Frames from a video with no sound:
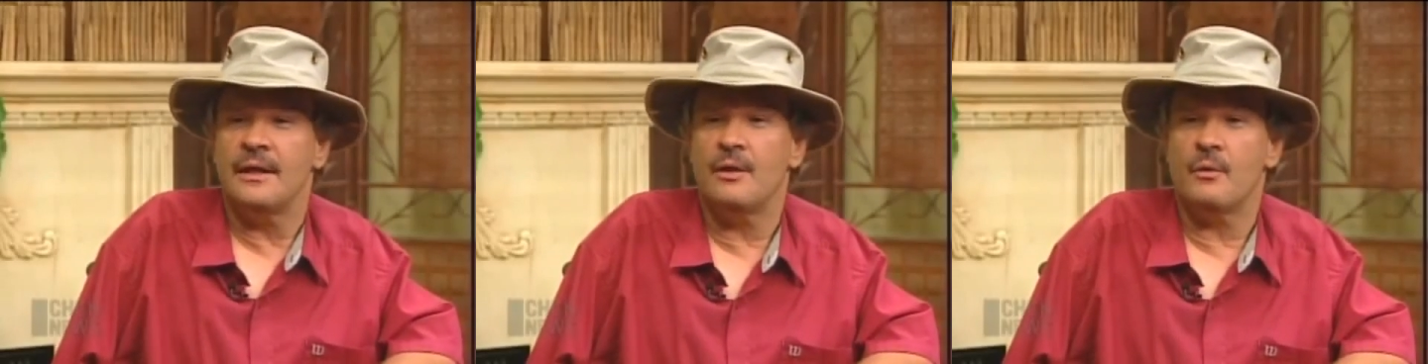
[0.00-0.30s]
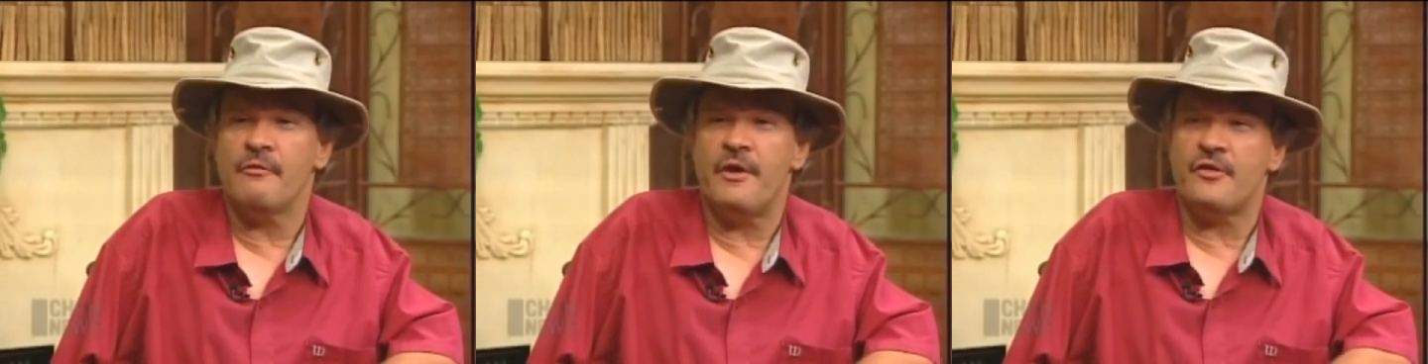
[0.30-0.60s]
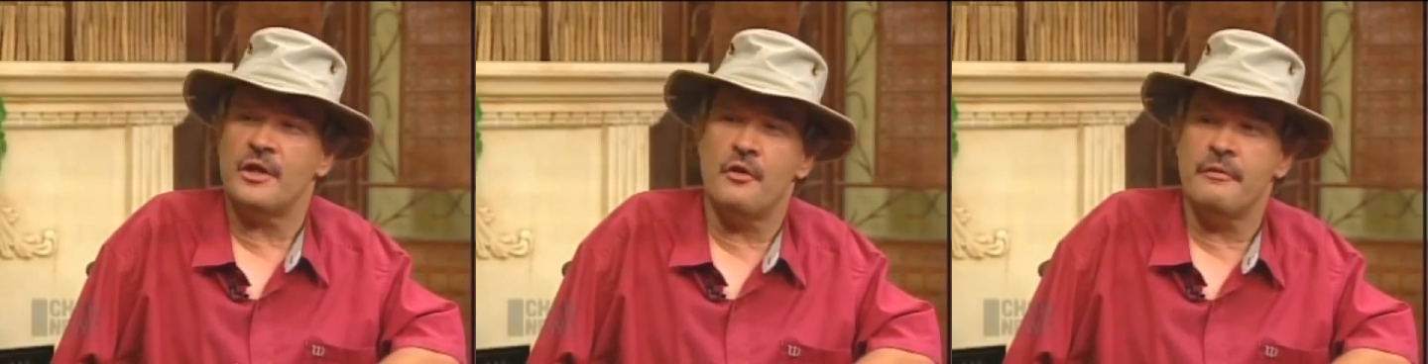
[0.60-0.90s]
were
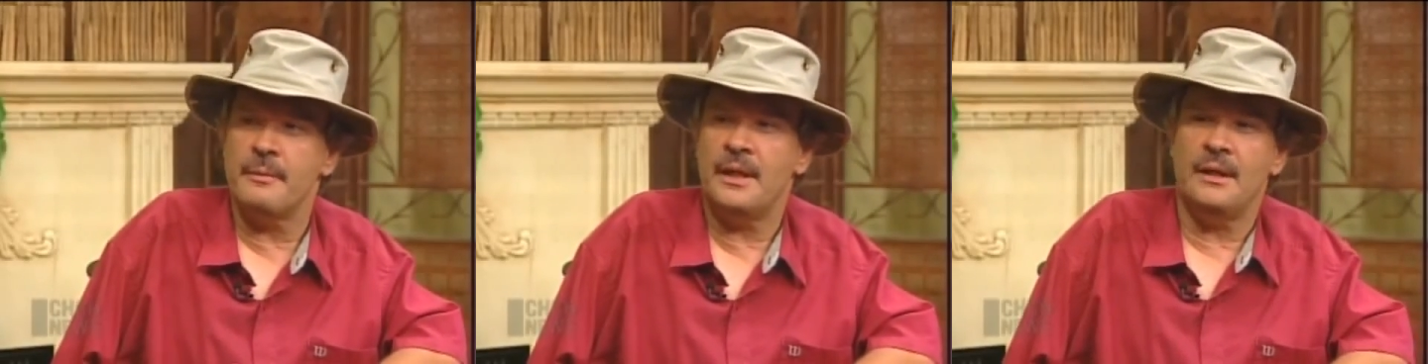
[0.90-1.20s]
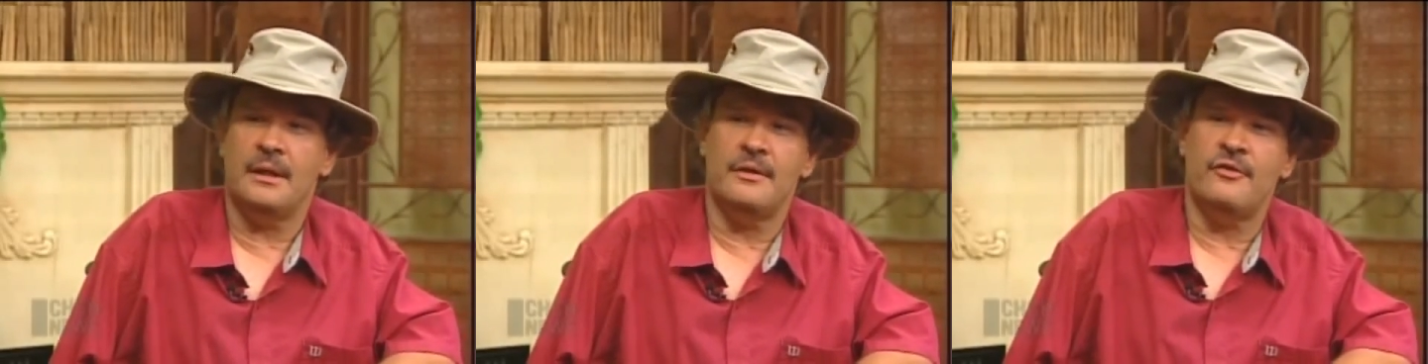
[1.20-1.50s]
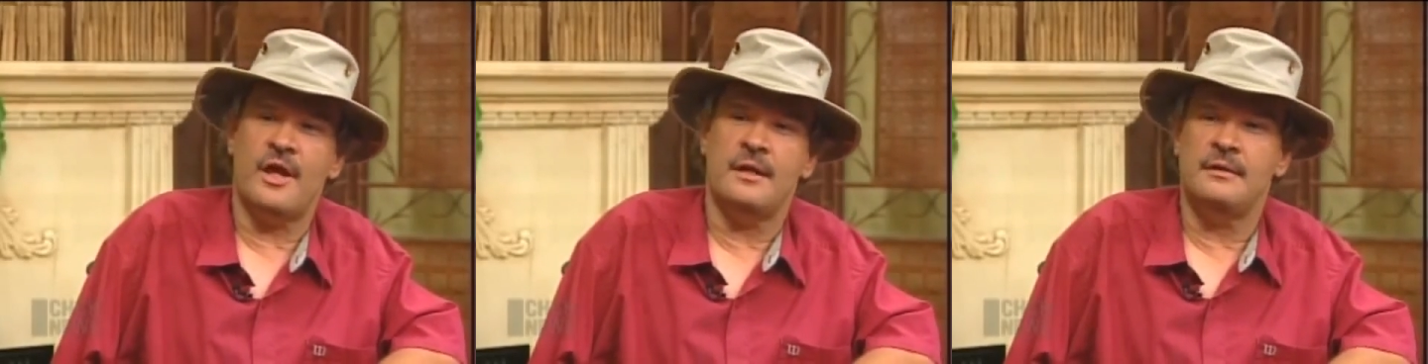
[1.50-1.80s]
fussing over me and
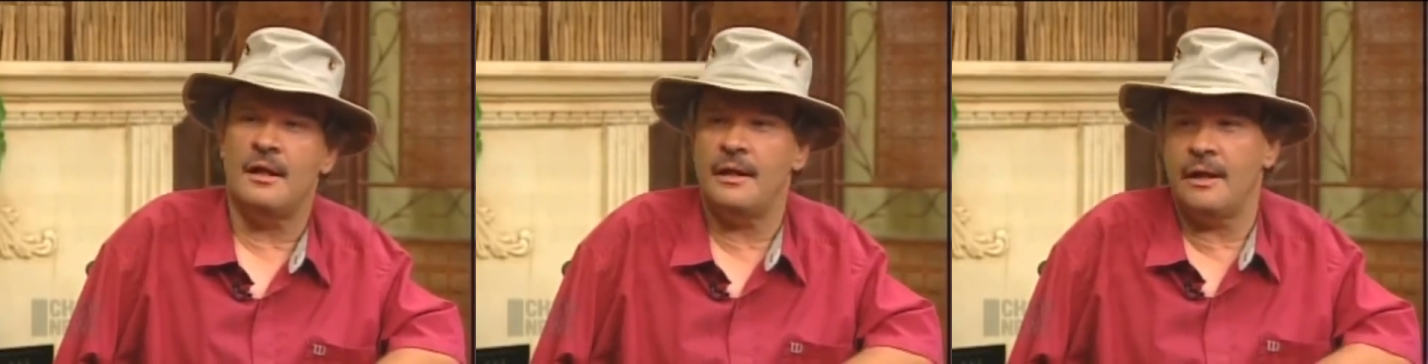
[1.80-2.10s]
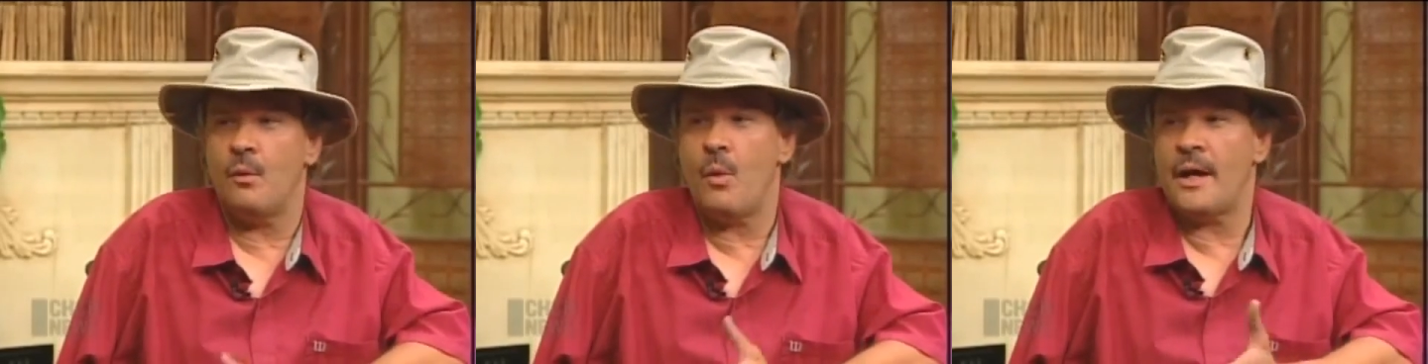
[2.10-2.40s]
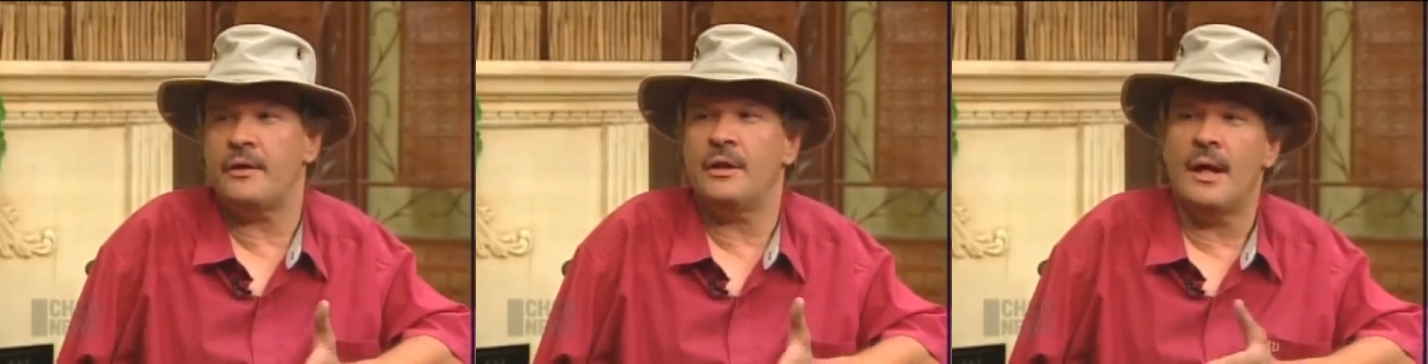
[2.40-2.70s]
said, why
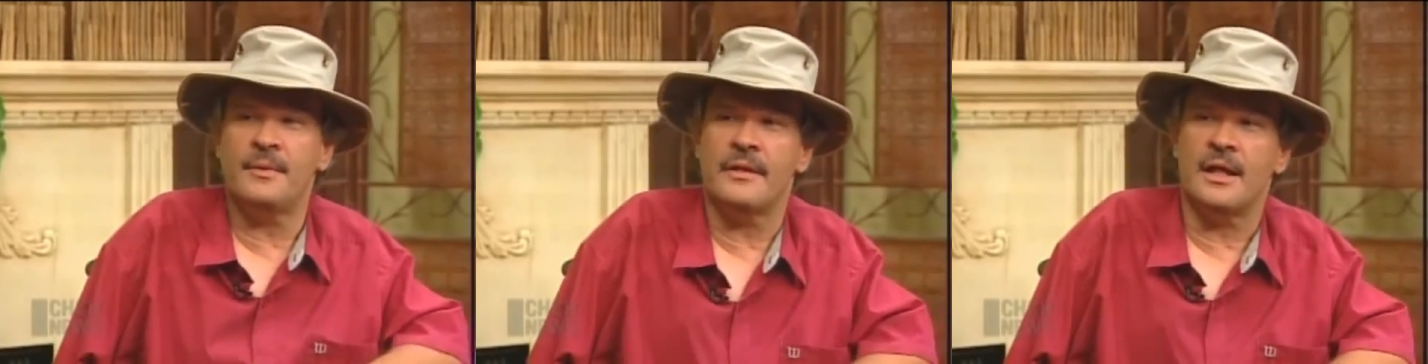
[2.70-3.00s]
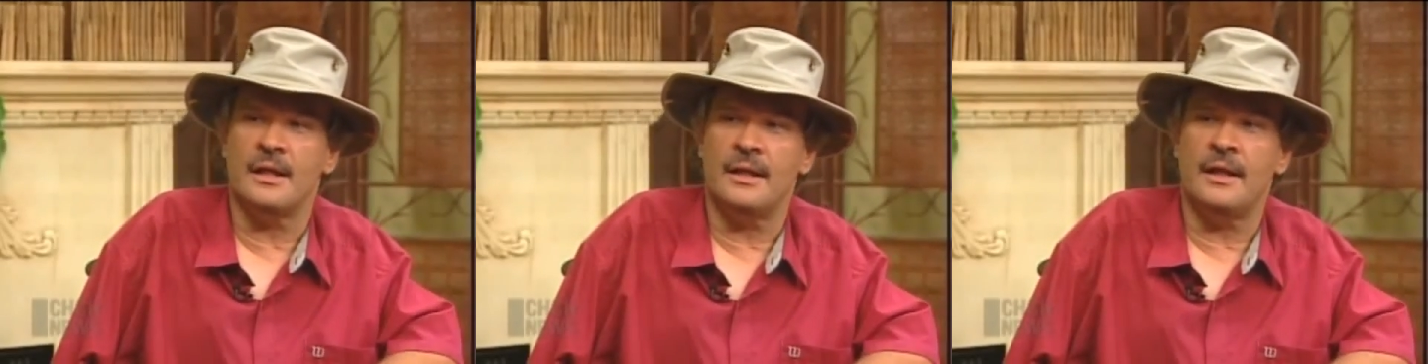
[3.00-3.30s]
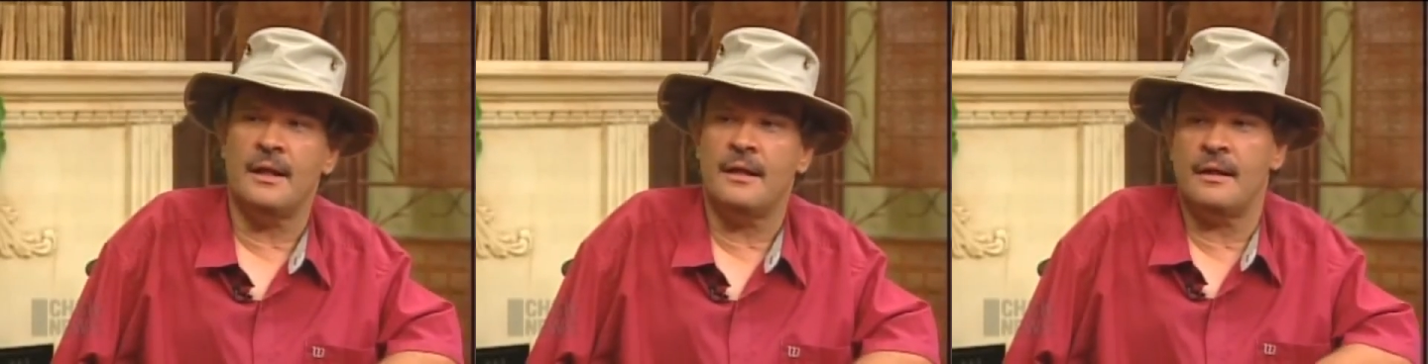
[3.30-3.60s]
don't you come to the
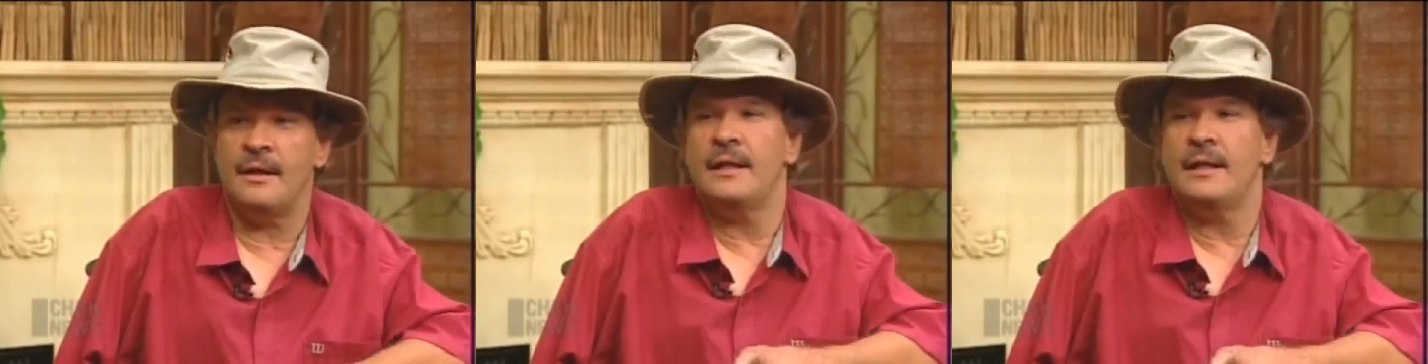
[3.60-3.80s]
clinic?